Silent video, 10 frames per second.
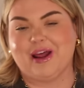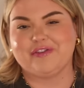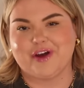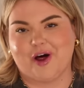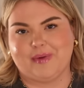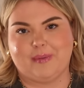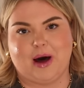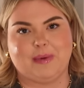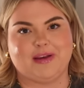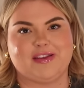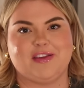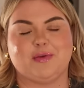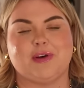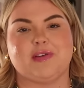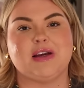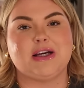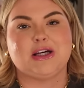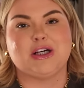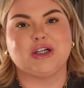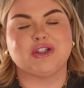have to call my mom because this was
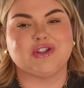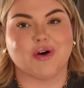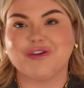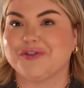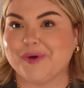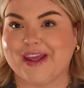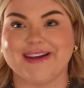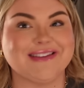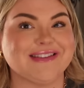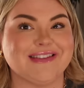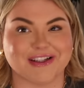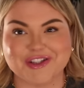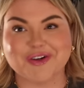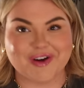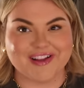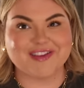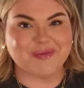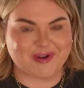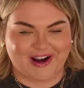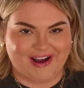so sweet. Such a great
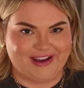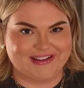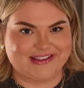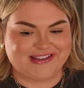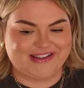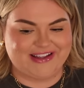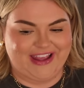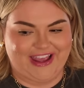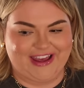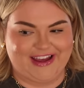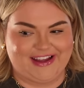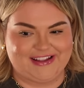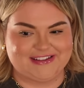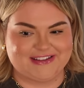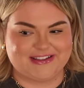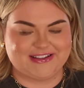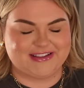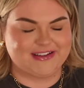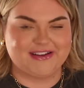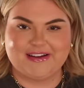surprise. And
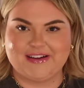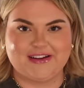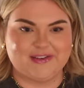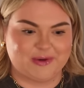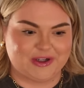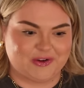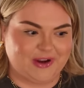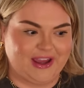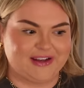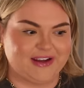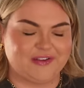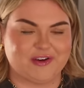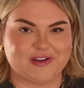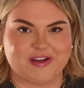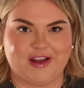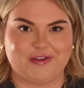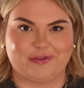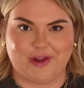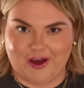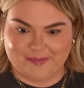what a great ending for today's
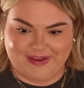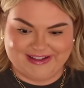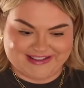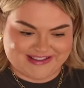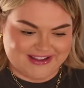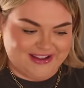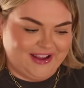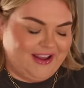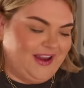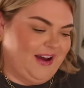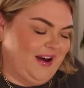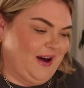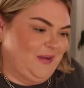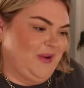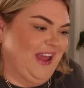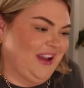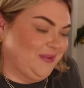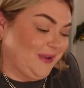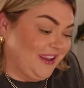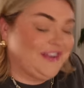Vlogmas. We had a
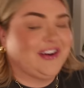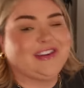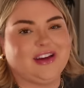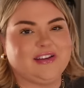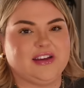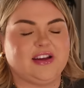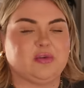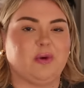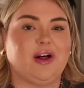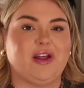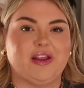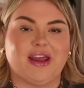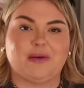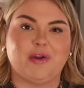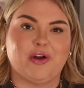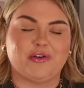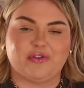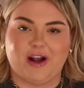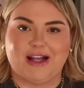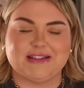really great day today as well, again with our
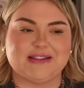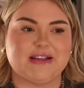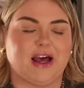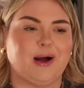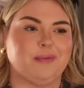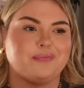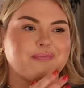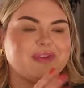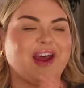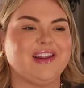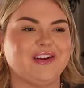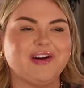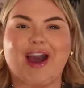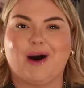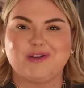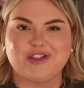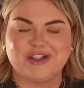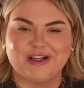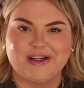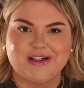friends. That little couch
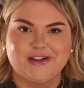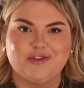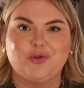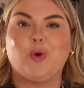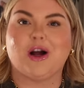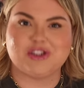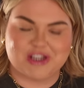swatch